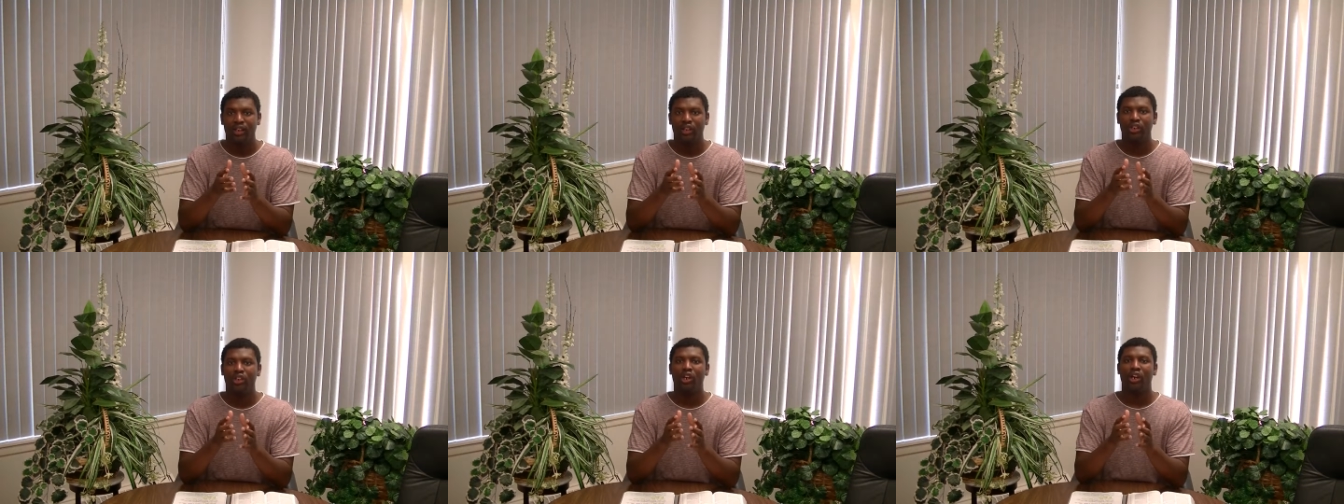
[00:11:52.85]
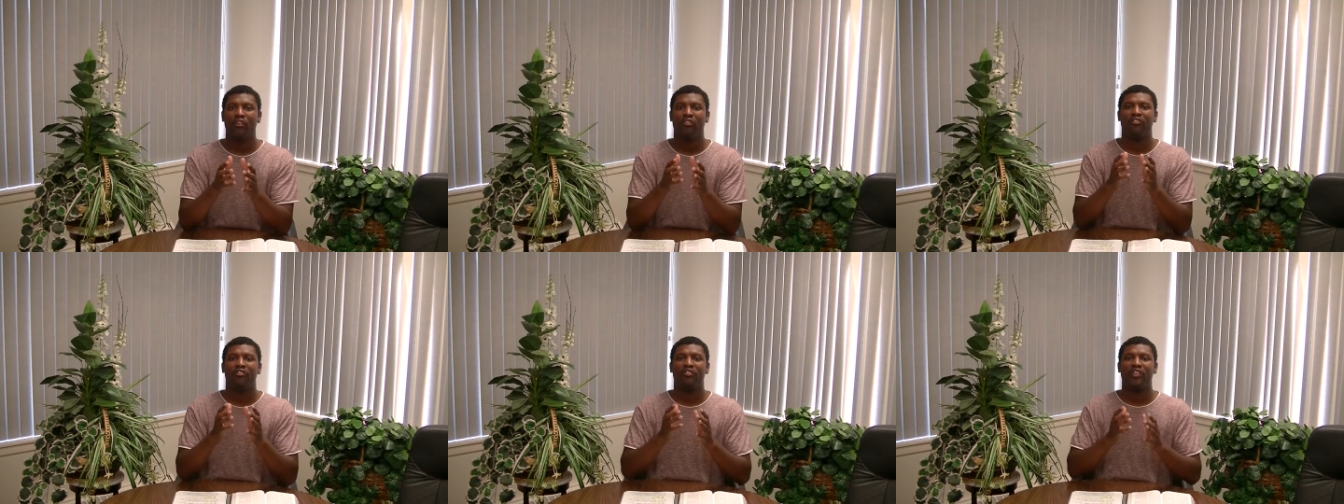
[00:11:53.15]

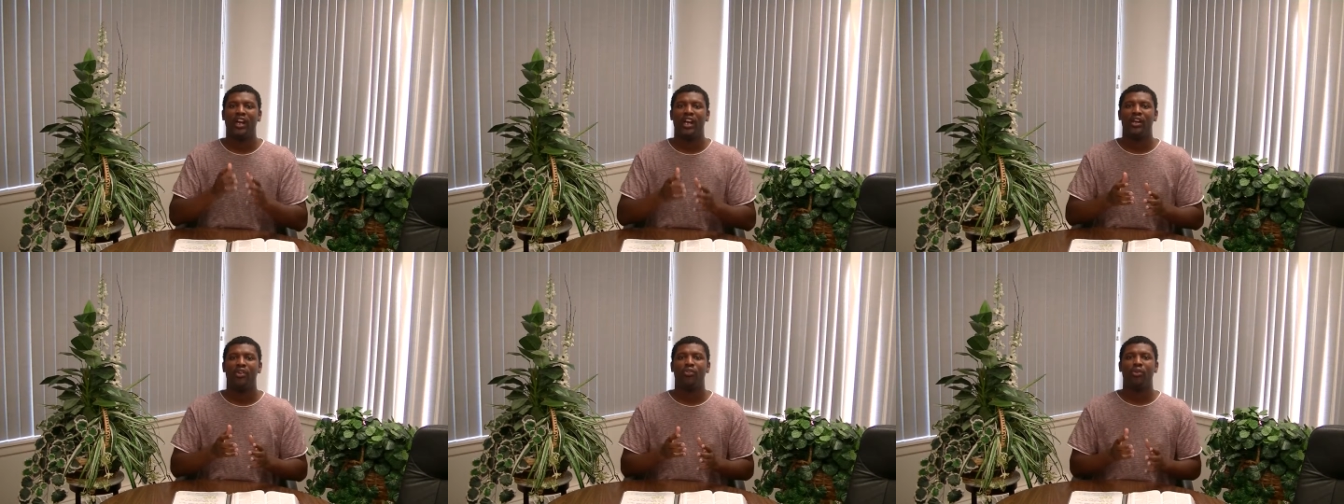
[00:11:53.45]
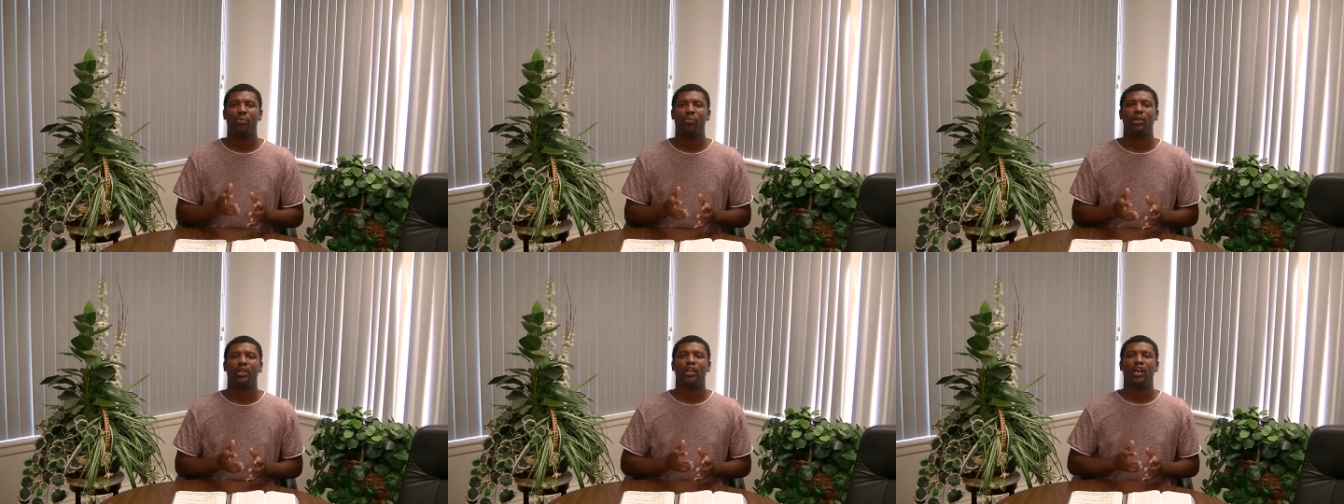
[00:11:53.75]
your faith
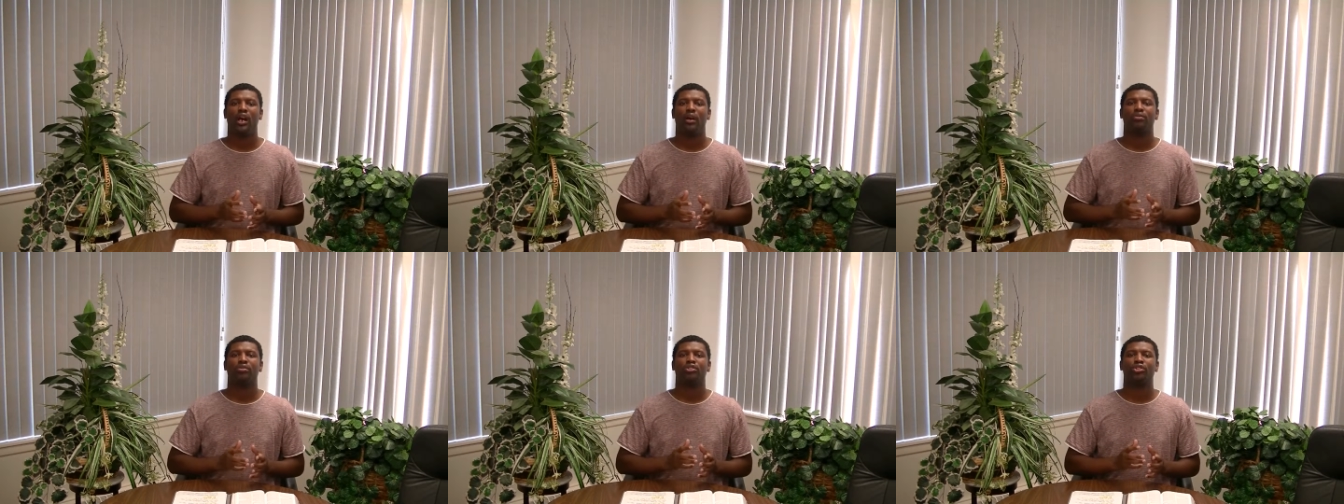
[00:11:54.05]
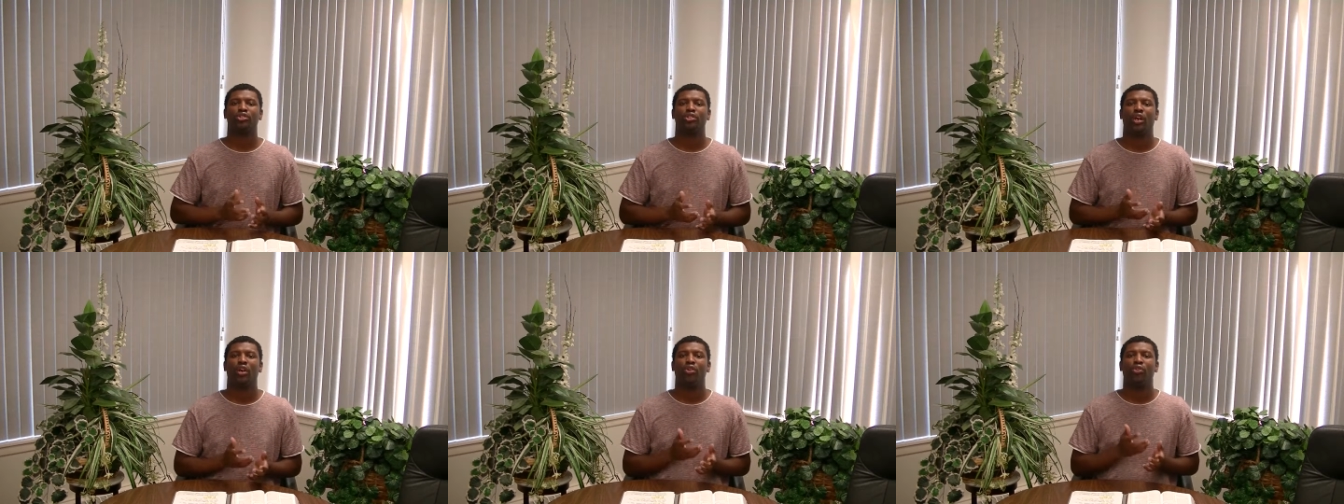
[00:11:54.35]
will become
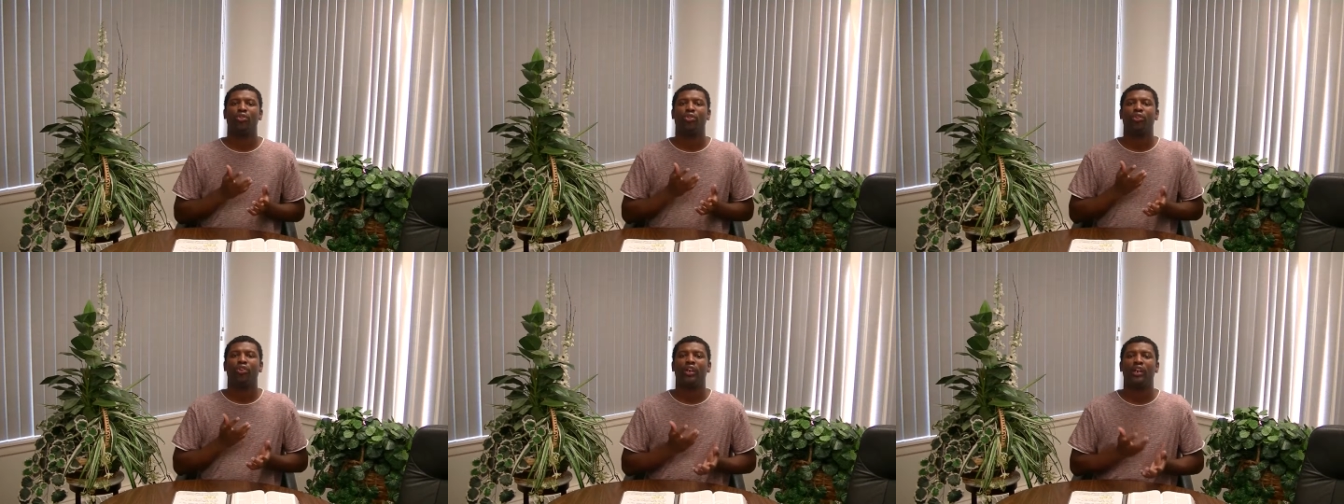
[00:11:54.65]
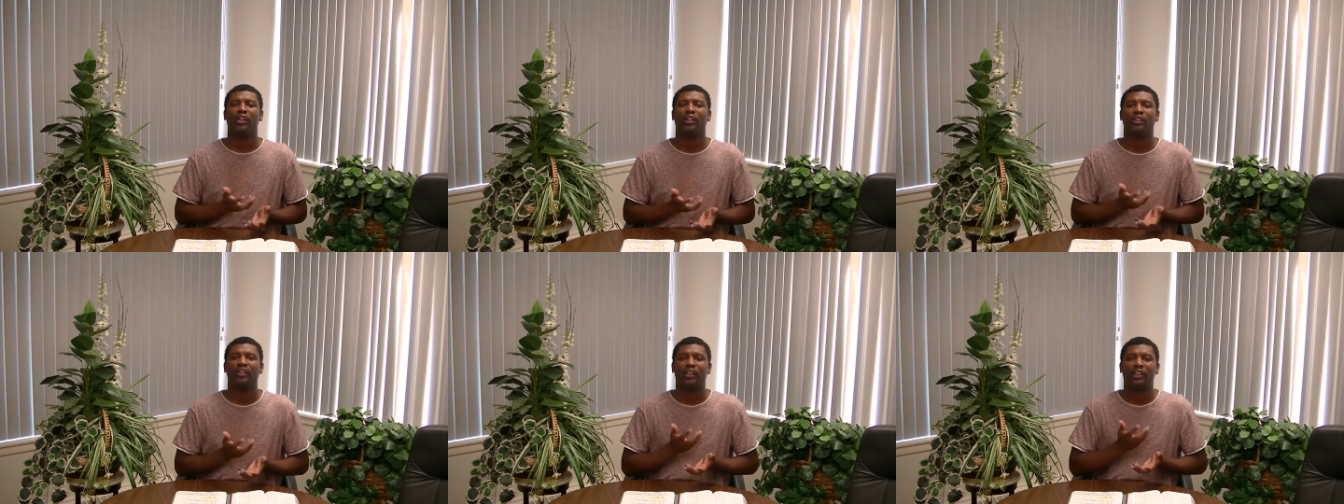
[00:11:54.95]
so
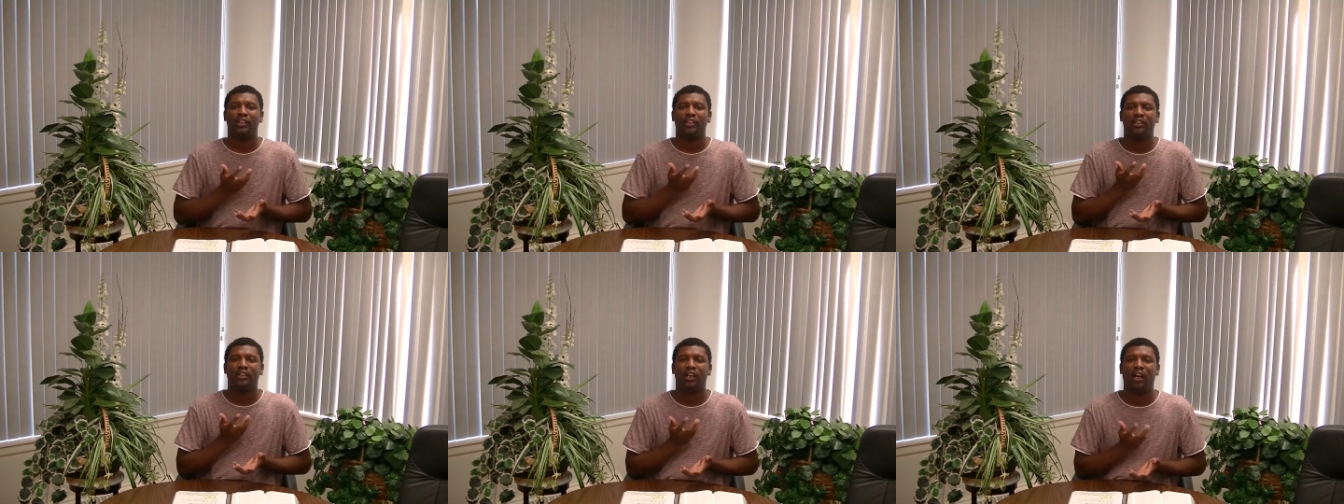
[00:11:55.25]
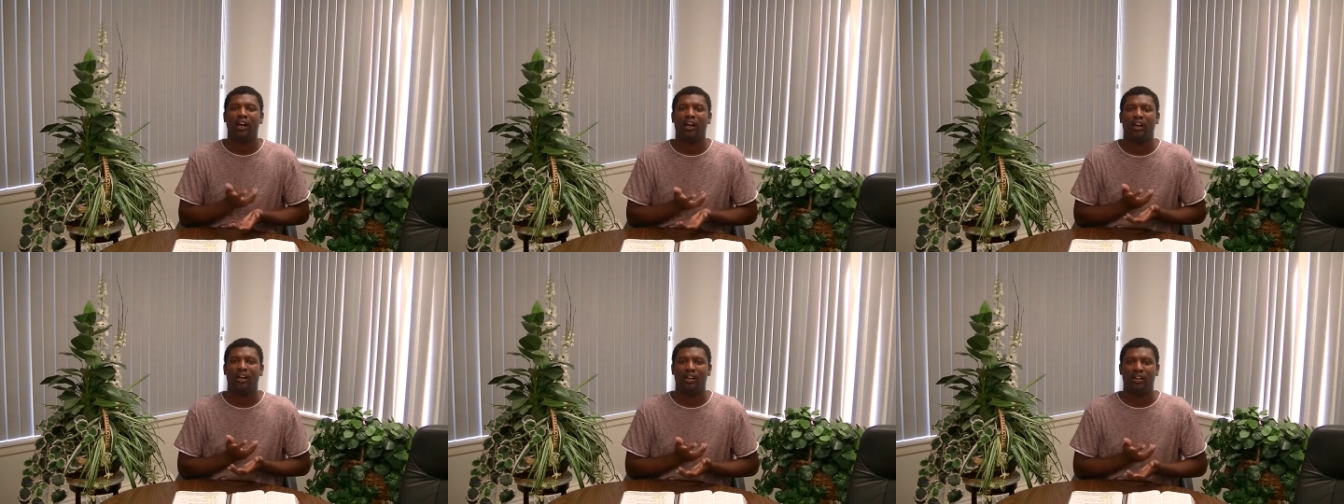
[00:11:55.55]
real in
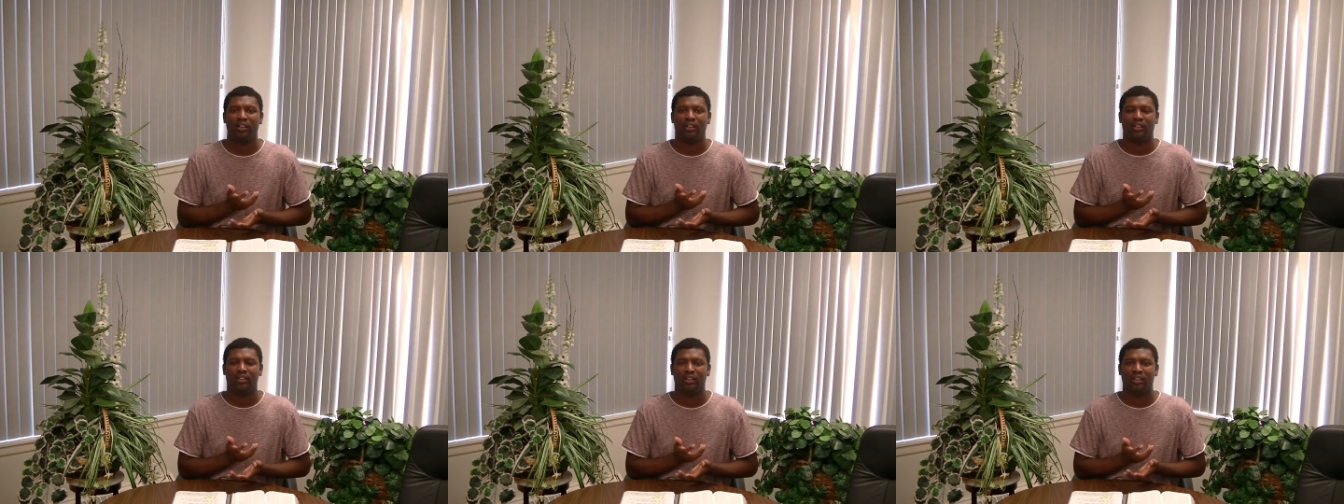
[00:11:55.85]
God